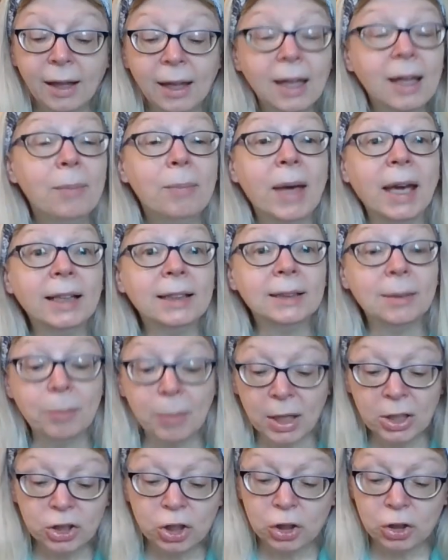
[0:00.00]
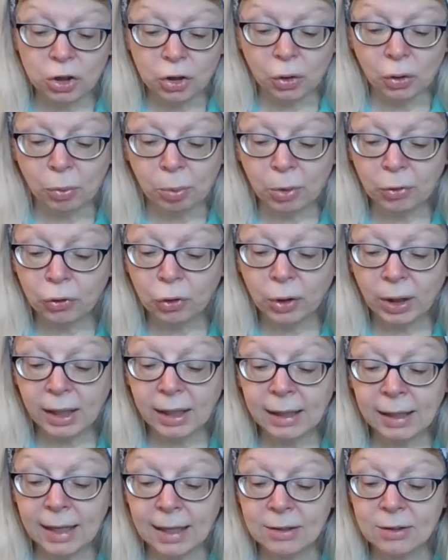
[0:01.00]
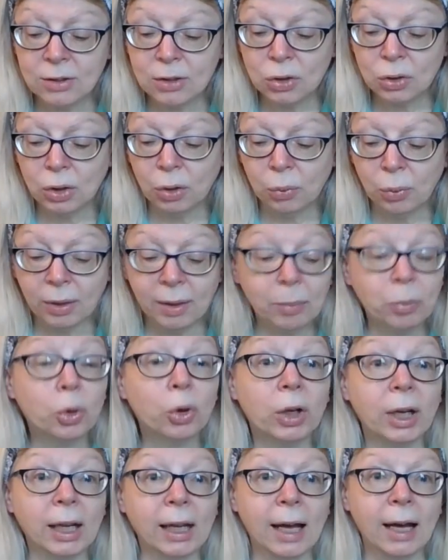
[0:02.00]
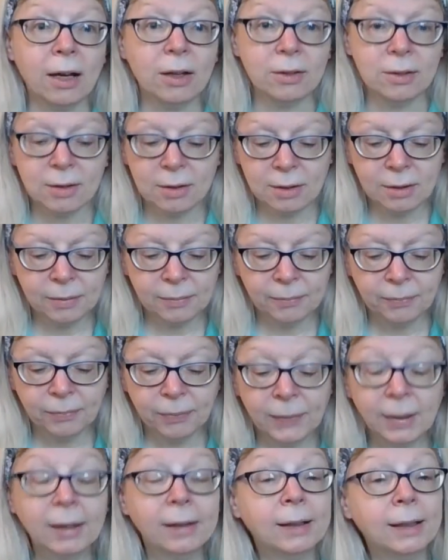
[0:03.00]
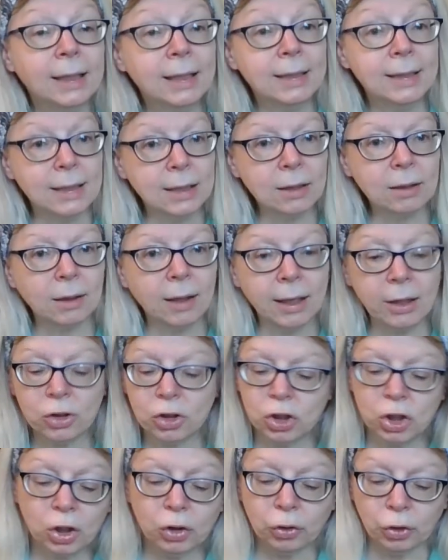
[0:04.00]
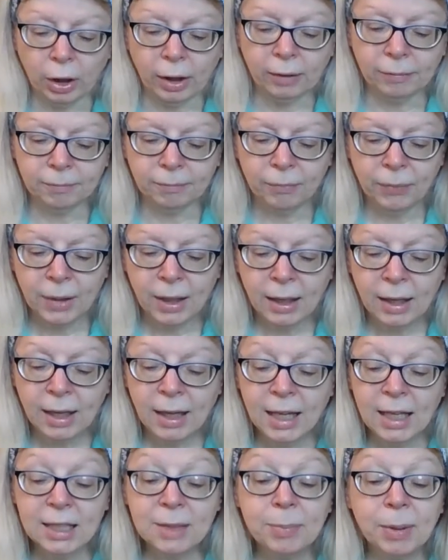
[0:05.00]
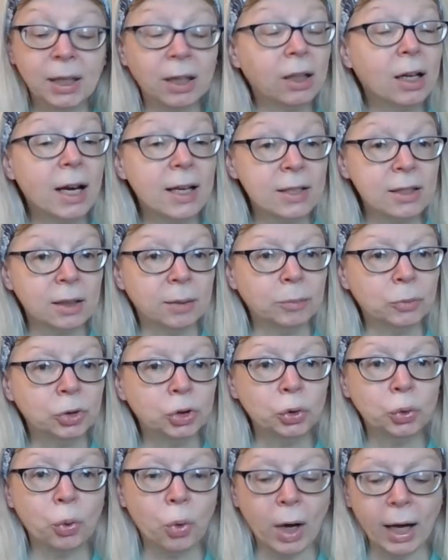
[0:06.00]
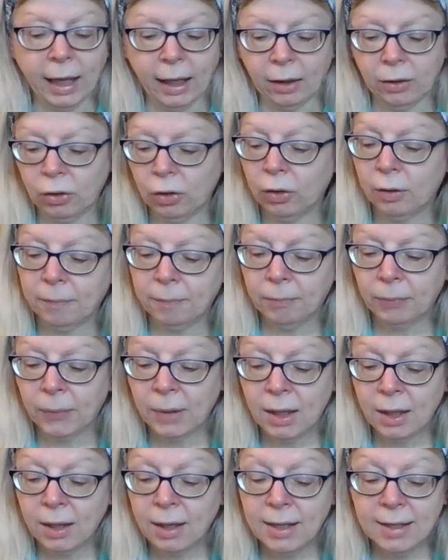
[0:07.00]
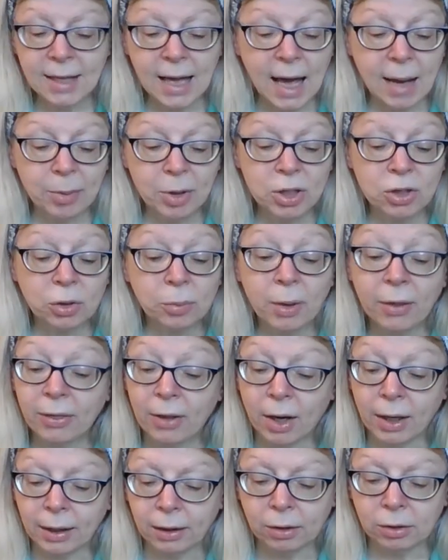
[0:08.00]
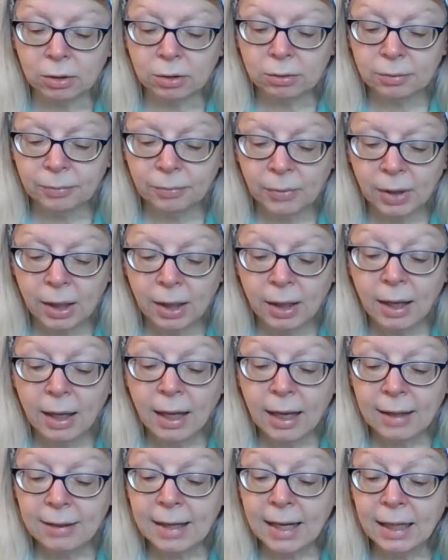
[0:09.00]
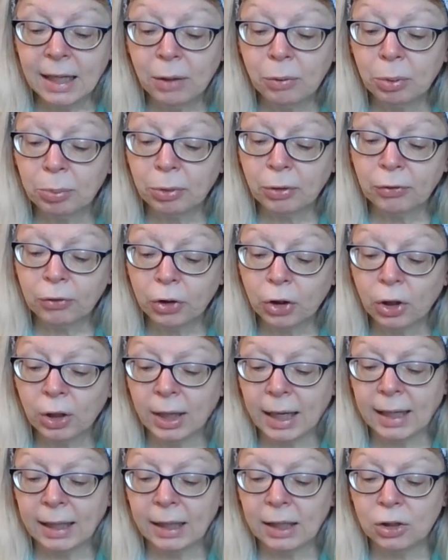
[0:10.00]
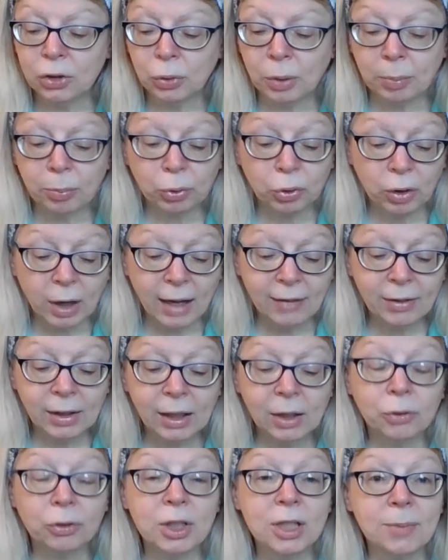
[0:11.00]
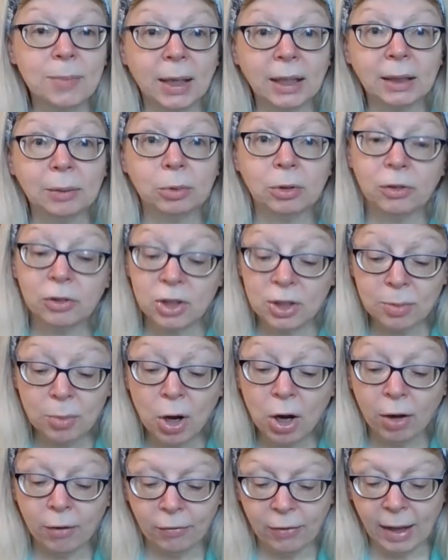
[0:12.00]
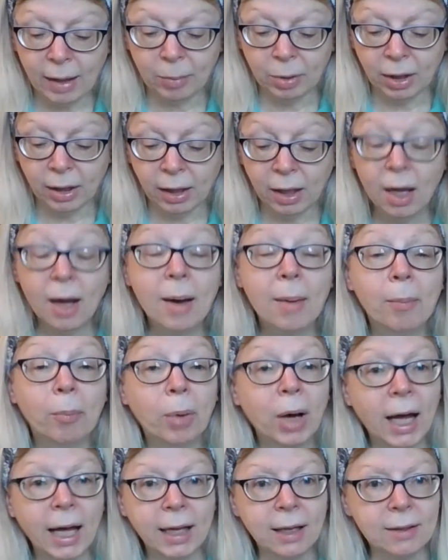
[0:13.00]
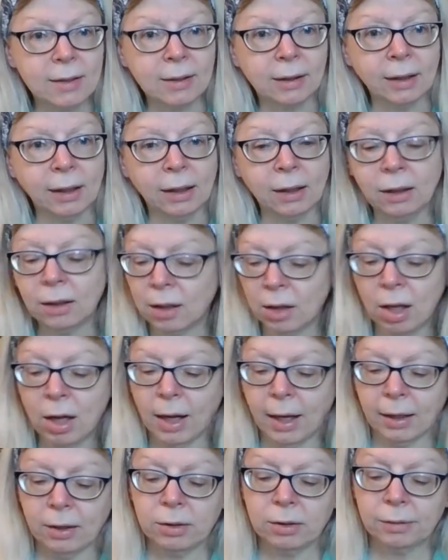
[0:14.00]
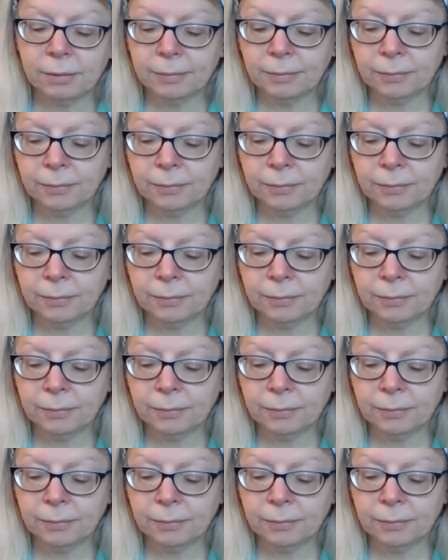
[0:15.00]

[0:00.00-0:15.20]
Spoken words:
He makes much ado before he can get suited with a boarding house. He dislikes children. He has been accustomed to quiet. His habits are methodical, and then he would prefer getting into a private and respectable small family, piously inclined.